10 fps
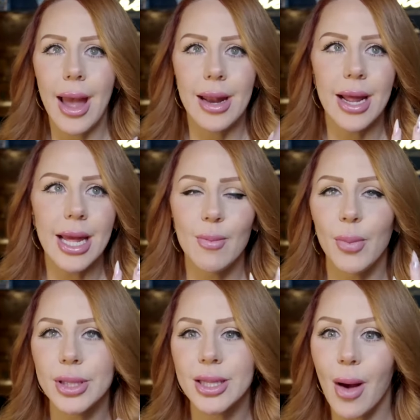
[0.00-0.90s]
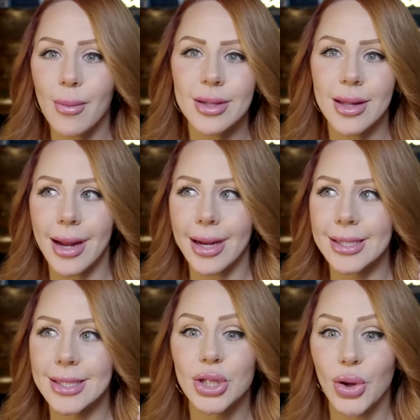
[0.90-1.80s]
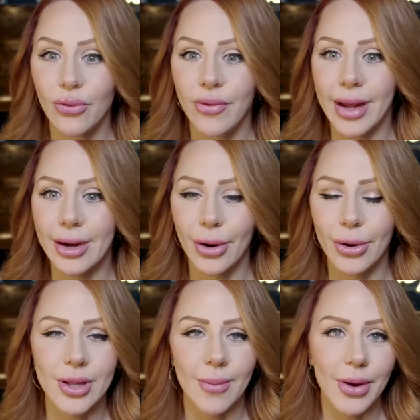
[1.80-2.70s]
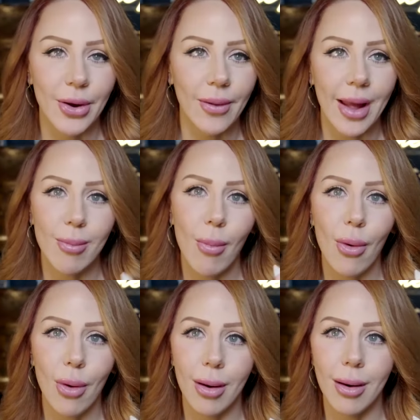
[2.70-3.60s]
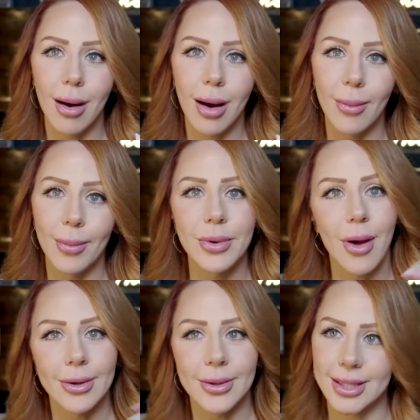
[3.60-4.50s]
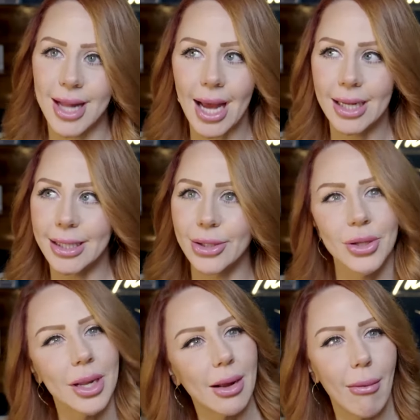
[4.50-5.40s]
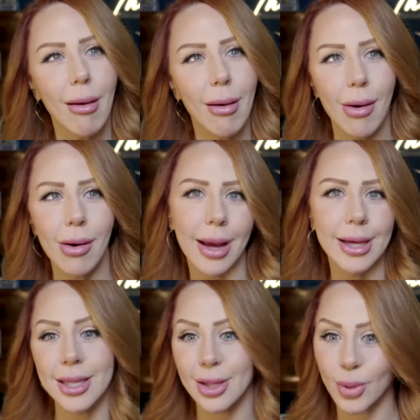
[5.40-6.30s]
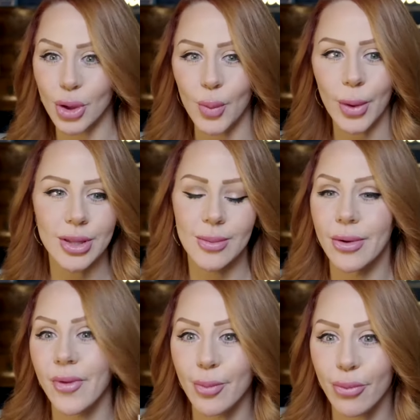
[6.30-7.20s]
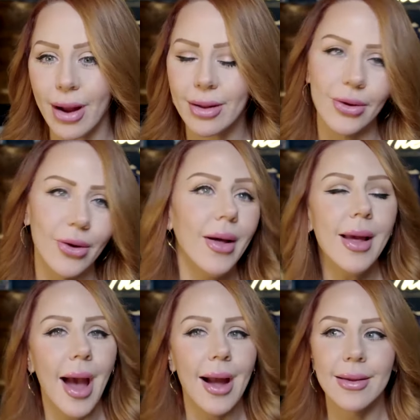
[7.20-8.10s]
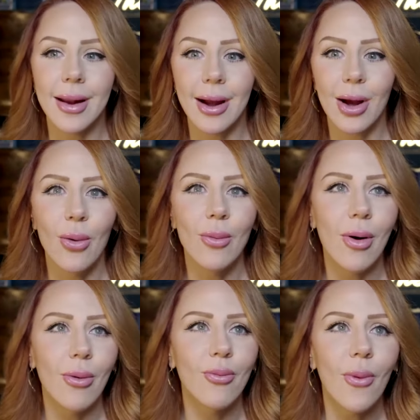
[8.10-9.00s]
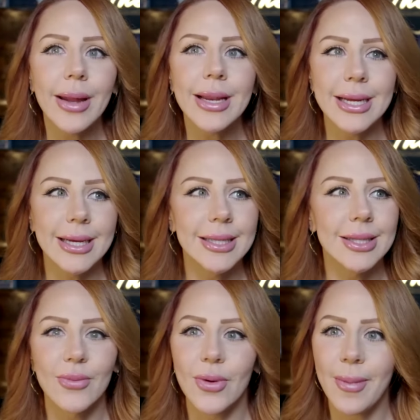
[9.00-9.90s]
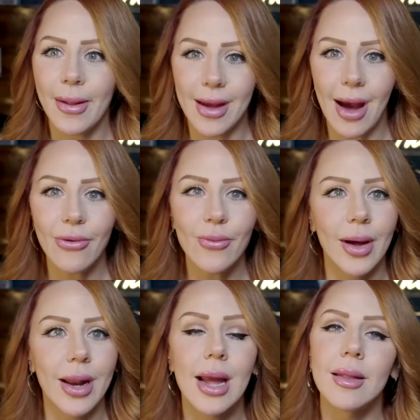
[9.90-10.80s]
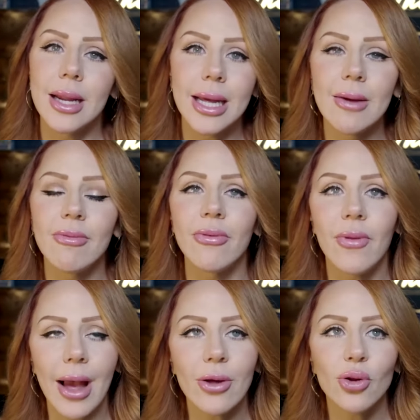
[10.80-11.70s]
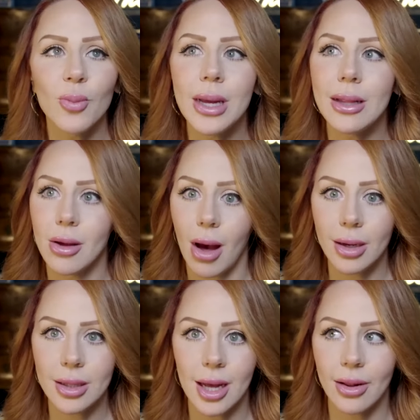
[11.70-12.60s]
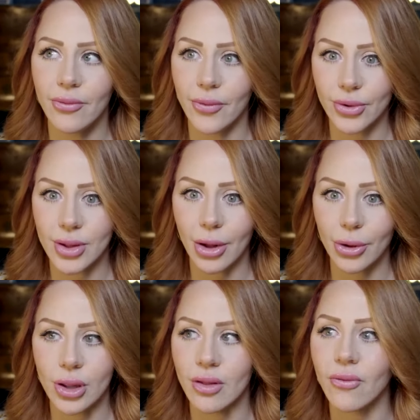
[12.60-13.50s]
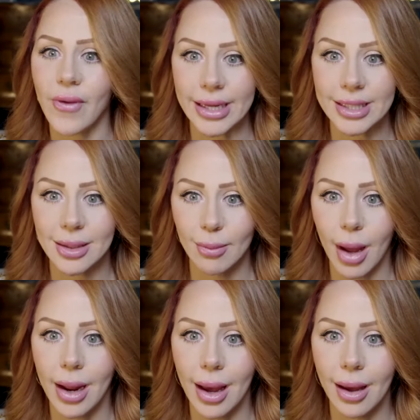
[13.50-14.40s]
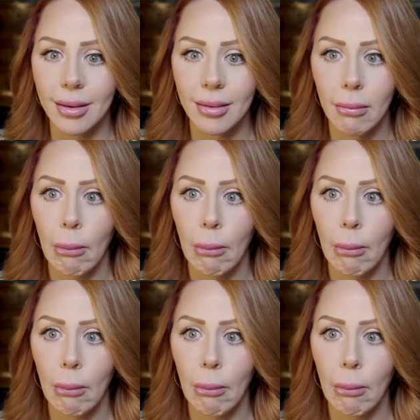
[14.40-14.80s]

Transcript: and he puts them almost like as surfing or something or like more um, not as stylish and i go oh okay he says but she wears them they're very practical and then i go well what is what about the other one and then he flashed me donatella versace's face in my head